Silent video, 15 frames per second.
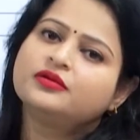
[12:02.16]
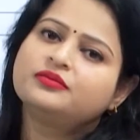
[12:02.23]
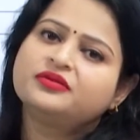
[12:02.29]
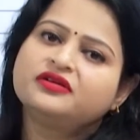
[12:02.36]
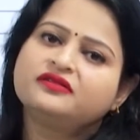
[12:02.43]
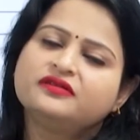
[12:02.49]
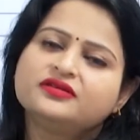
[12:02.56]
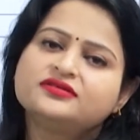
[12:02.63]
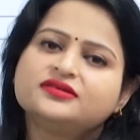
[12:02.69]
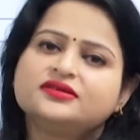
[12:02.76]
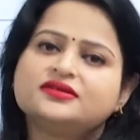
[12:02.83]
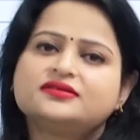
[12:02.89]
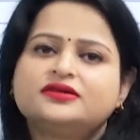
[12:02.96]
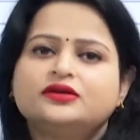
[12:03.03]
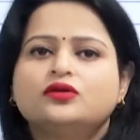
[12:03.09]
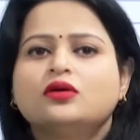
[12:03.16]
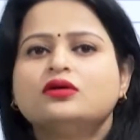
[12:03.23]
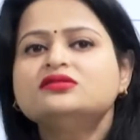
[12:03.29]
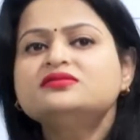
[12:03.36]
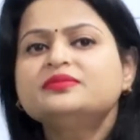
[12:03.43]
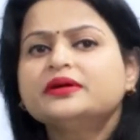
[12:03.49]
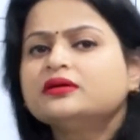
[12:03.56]
the previous year
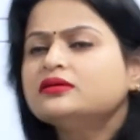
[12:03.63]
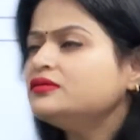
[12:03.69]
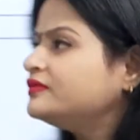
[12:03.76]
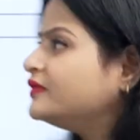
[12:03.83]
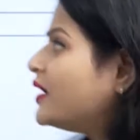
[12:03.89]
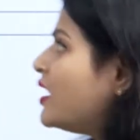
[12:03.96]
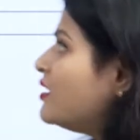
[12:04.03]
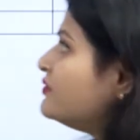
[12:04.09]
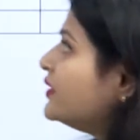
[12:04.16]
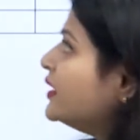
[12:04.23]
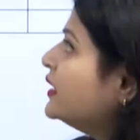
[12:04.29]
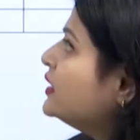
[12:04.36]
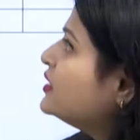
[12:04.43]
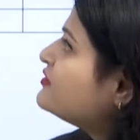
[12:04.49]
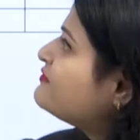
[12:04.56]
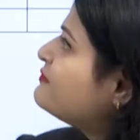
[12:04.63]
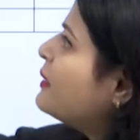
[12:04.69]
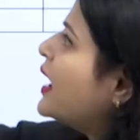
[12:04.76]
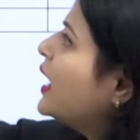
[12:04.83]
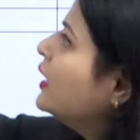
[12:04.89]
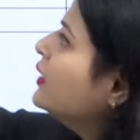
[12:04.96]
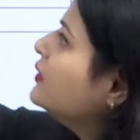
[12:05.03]
setons because we have enough
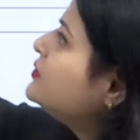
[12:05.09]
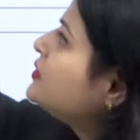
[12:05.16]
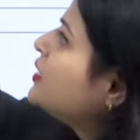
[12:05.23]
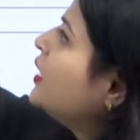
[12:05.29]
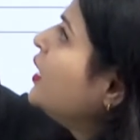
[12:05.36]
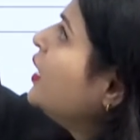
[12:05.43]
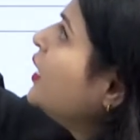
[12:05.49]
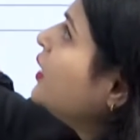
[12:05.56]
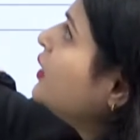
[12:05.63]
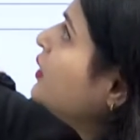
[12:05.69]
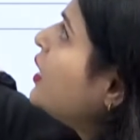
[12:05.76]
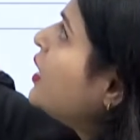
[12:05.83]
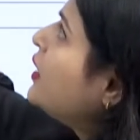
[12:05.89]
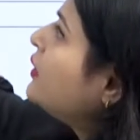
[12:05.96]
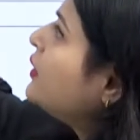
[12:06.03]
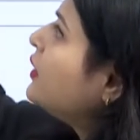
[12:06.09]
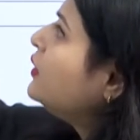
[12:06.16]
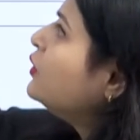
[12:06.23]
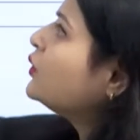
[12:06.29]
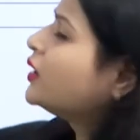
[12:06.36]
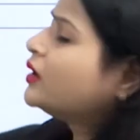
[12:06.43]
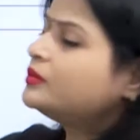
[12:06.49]
balance in our
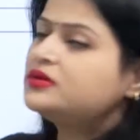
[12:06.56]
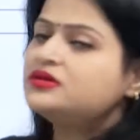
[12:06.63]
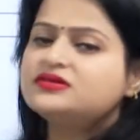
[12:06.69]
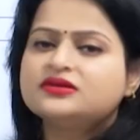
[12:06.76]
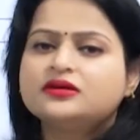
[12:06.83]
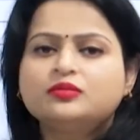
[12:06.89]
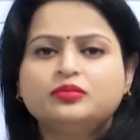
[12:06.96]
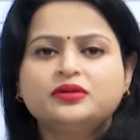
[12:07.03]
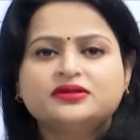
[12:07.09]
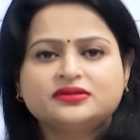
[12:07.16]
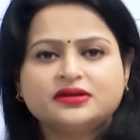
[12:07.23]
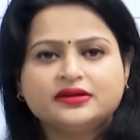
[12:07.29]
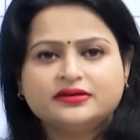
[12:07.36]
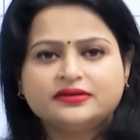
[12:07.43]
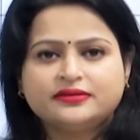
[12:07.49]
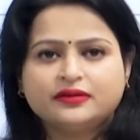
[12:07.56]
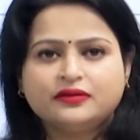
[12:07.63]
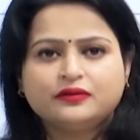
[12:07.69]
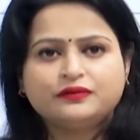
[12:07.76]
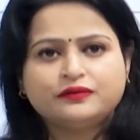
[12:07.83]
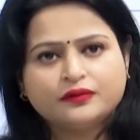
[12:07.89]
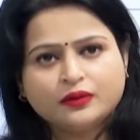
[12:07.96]
allocable surplus
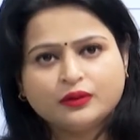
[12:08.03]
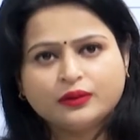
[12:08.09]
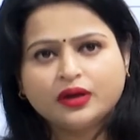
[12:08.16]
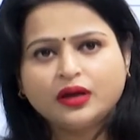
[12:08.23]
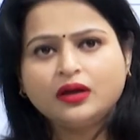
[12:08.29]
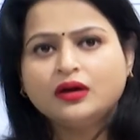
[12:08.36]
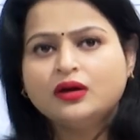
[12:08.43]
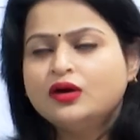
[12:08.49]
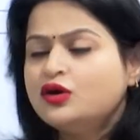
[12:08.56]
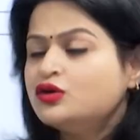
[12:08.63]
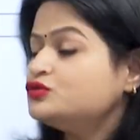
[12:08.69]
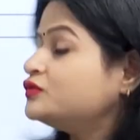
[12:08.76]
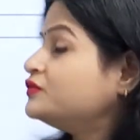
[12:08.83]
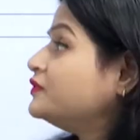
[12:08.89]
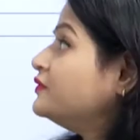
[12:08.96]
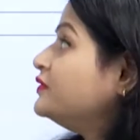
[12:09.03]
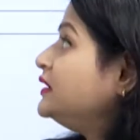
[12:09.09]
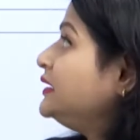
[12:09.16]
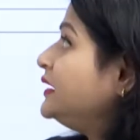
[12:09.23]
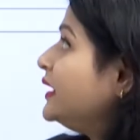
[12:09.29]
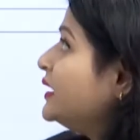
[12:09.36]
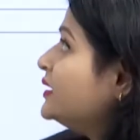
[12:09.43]
itself. Okay? So, we will
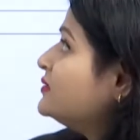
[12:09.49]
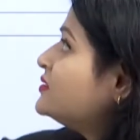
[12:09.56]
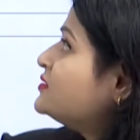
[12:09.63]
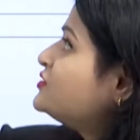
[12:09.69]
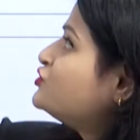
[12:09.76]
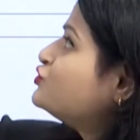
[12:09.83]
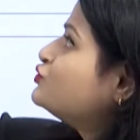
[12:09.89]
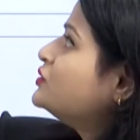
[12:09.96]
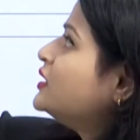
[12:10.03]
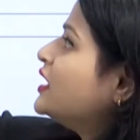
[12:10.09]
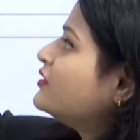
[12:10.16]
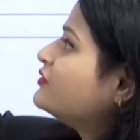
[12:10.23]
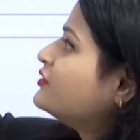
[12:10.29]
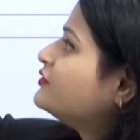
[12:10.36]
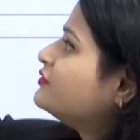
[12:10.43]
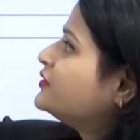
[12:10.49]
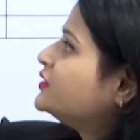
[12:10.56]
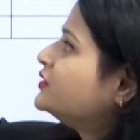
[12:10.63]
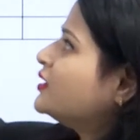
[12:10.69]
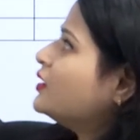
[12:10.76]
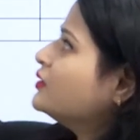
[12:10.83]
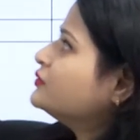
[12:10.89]
take this 2 lakh
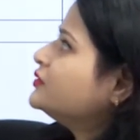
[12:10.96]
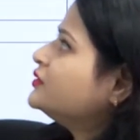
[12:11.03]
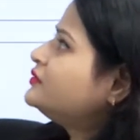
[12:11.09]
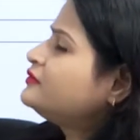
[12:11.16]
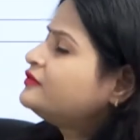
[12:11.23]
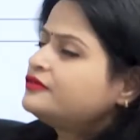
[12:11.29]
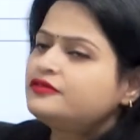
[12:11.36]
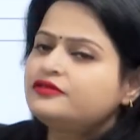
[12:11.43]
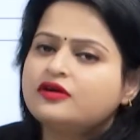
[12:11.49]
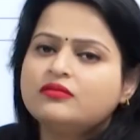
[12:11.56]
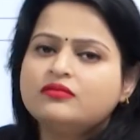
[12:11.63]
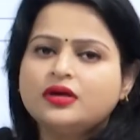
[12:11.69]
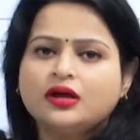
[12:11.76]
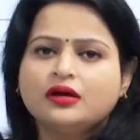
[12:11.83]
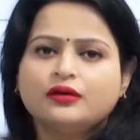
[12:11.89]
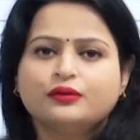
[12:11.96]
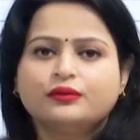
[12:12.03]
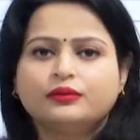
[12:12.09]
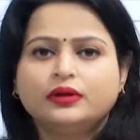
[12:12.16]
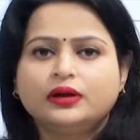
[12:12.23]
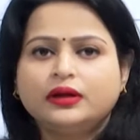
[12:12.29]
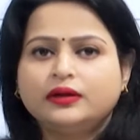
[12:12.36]
50,000 from here
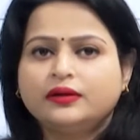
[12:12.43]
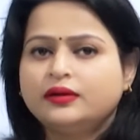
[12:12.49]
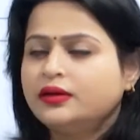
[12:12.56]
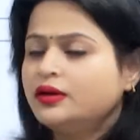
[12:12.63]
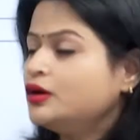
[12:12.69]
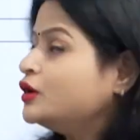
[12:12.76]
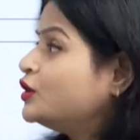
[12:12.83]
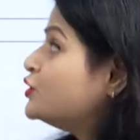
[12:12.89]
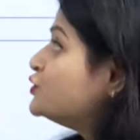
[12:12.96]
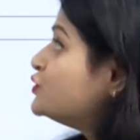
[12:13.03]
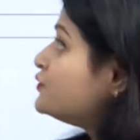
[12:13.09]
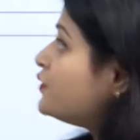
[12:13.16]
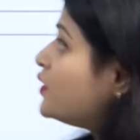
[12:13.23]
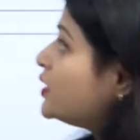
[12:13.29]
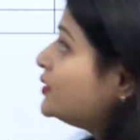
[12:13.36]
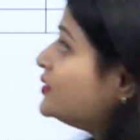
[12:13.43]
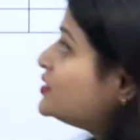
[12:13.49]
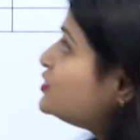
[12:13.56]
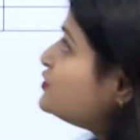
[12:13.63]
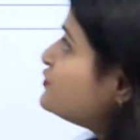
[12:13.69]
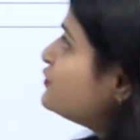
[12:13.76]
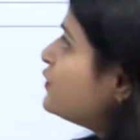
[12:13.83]
only. So, for
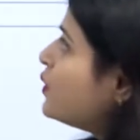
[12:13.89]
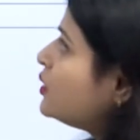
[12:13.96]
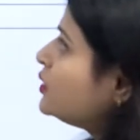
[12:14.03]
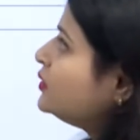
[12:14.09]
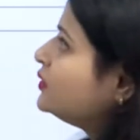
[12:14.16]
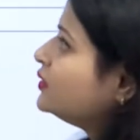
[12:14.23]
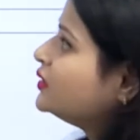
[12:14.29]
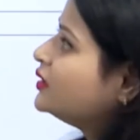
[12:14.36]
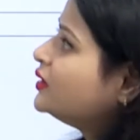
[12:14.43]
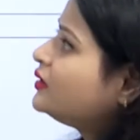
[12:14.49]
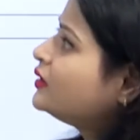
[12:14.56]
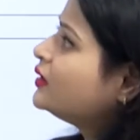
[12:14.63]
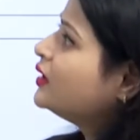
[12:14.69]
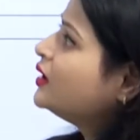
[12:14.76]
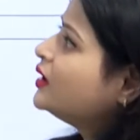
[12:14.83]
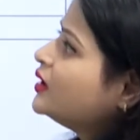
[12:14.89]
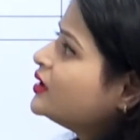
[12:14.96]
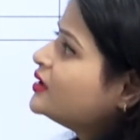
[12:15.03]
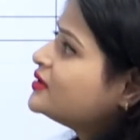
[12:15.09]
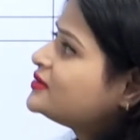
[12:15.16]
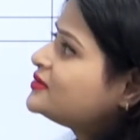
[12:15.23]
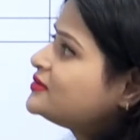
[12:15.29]
this fourth year
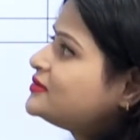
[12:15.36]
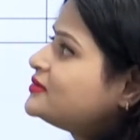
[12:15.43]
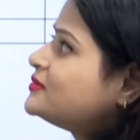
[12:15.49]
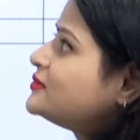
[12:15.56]
is